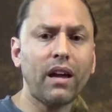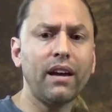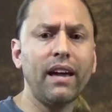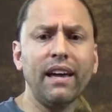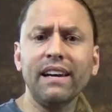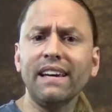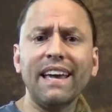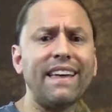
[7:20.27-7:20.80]

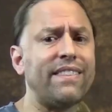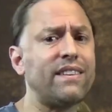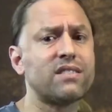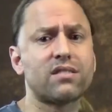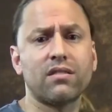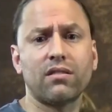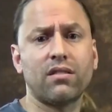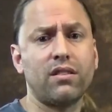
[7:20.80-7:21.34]
And again,
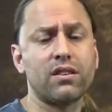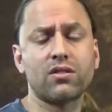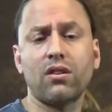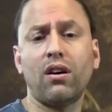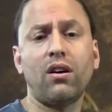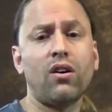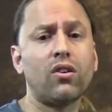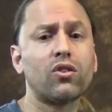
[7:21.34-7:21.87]
this
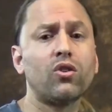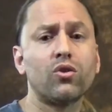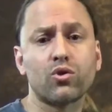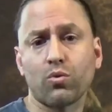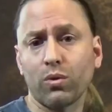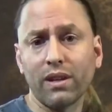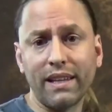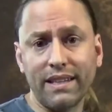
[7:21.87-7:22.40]
all goes
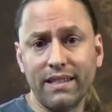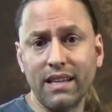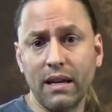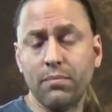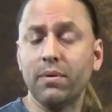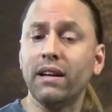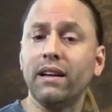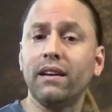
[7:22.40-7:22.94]
really
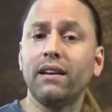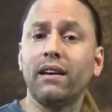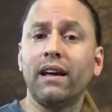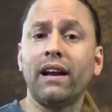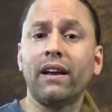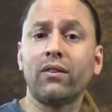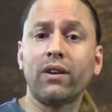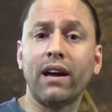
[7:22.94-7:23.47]
deep, and
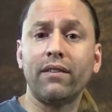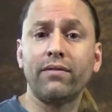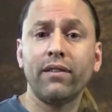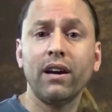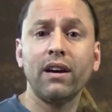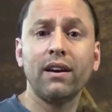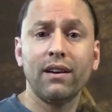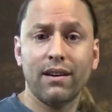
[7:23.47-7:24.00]
I don't have
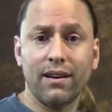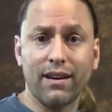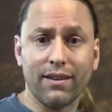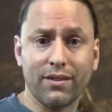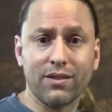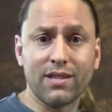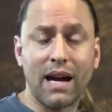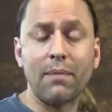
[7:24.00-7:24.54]

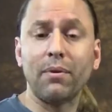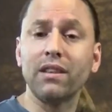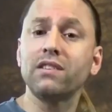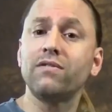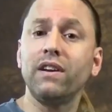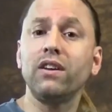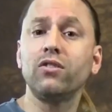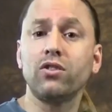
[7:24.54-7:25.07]
the time on this
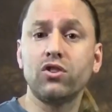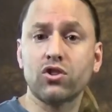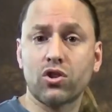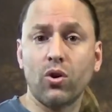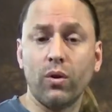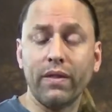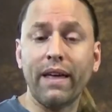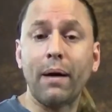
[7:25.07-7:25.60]
video to just
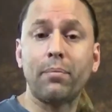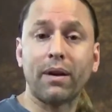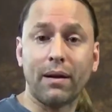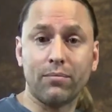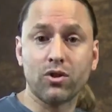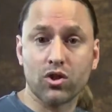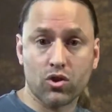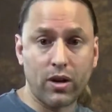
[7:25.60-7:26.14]
go in that, but
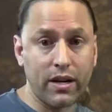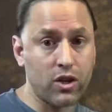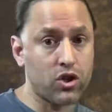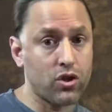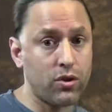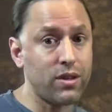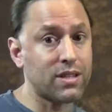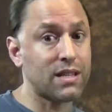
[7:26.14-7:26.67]
I'm just trying to
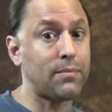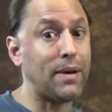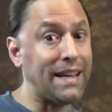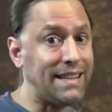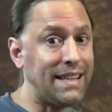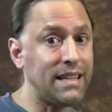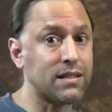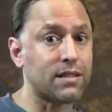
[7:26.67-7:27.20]
show you some
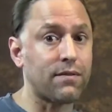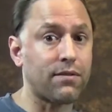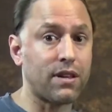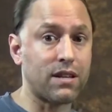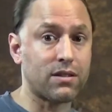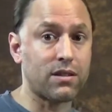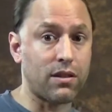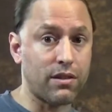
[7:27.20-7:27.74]
ideas of
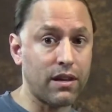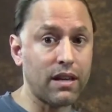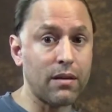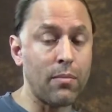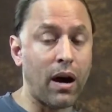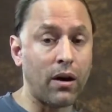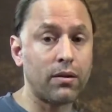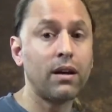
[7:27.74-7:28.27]
things to think
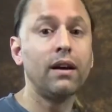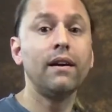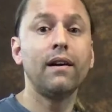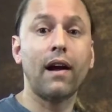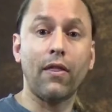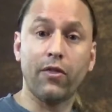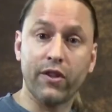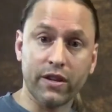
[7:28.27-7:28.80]
about
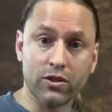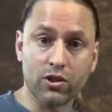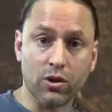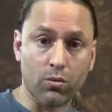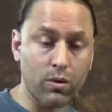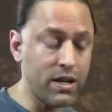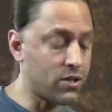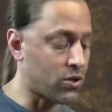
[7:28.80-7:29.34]
and things to
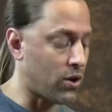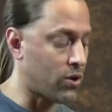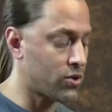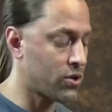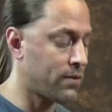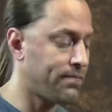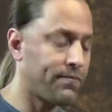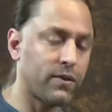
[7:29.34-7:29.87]

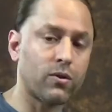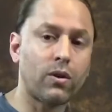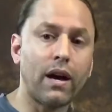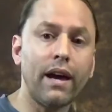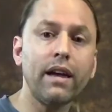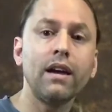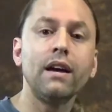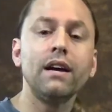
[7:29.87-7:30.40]
research.
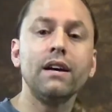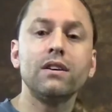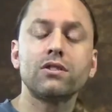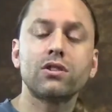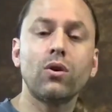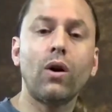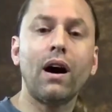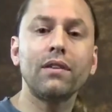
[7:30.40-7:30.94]
Okay?
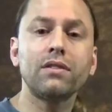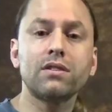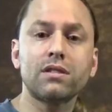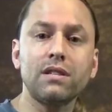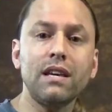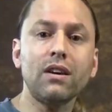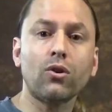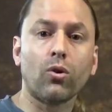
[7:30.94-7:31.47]
So on the
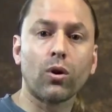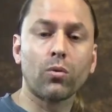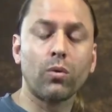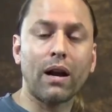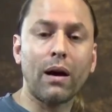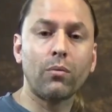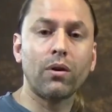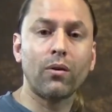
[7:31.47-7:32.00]
C chord,
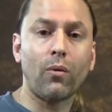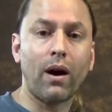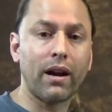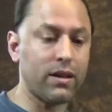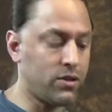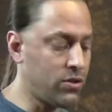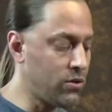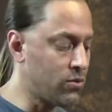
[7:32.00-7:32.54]
what I would want
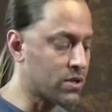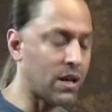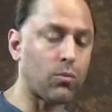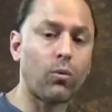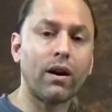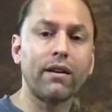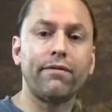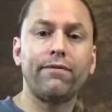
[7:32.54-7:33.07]
to do is I'd
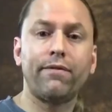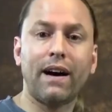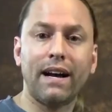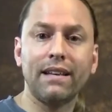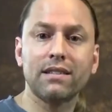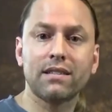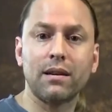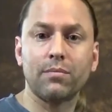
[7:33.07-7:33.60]
want to
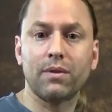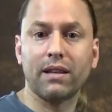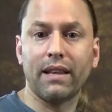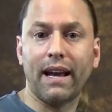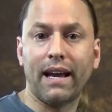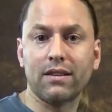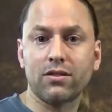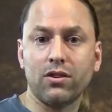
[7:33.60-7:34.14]
find something
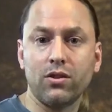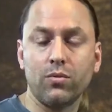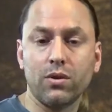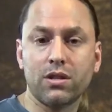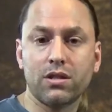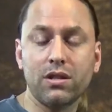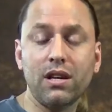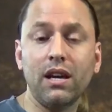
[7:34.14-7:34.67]
that has to do with
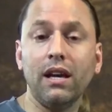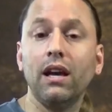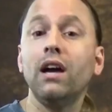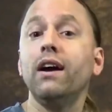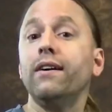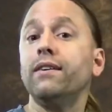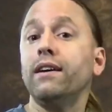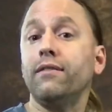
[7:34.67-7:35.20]
C.
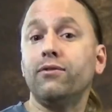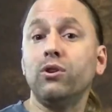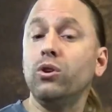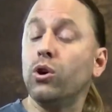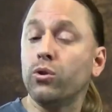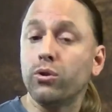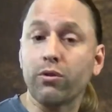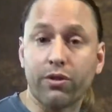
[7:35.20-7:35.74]
If you
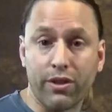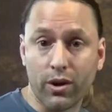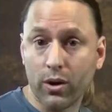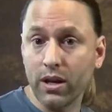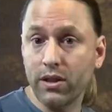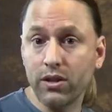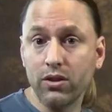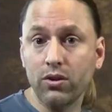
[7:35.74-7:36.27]
know your
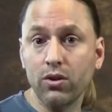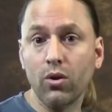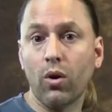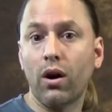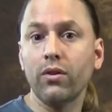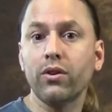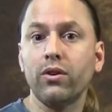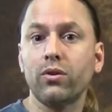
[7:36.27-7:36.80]
theory, then you know
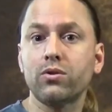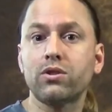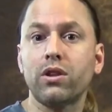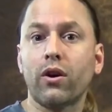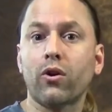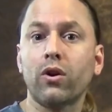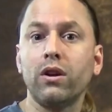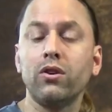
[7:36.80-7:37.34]
all the notes
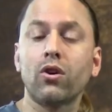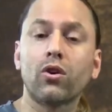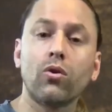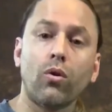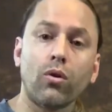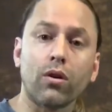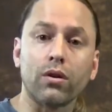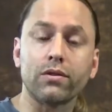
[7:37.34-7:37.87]
that are in your
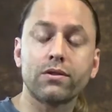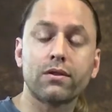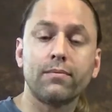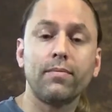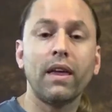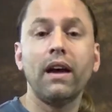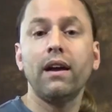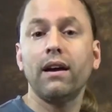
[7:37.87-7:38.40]
chords.
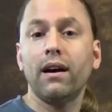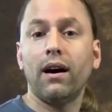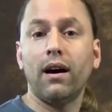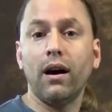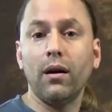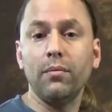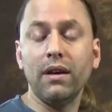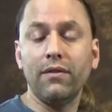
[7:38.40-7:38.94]

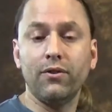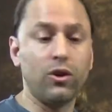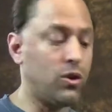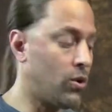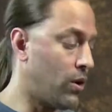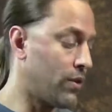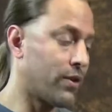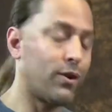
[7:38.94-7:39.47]
If you
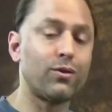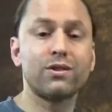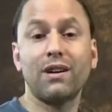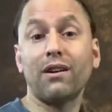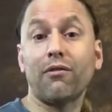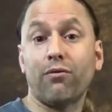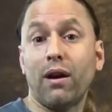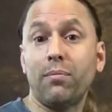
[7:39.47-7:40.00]
know all the notes
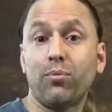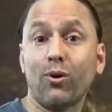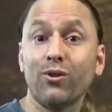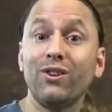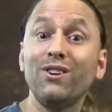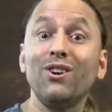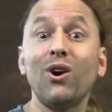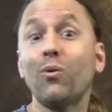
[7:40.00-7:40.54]
on your fretboard,
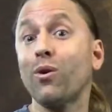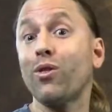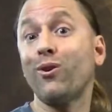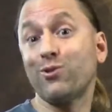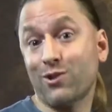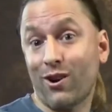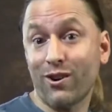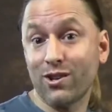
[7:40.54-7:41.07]
then you know where
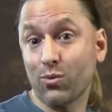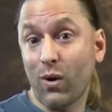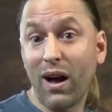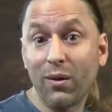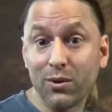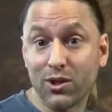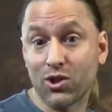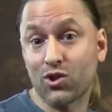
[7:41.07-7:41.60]
those are as
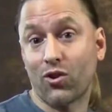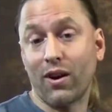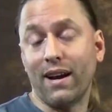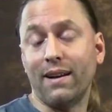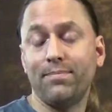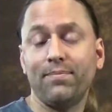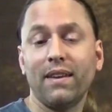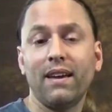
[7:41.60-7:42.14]
well, which is
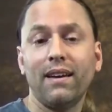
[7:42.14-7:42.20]
great.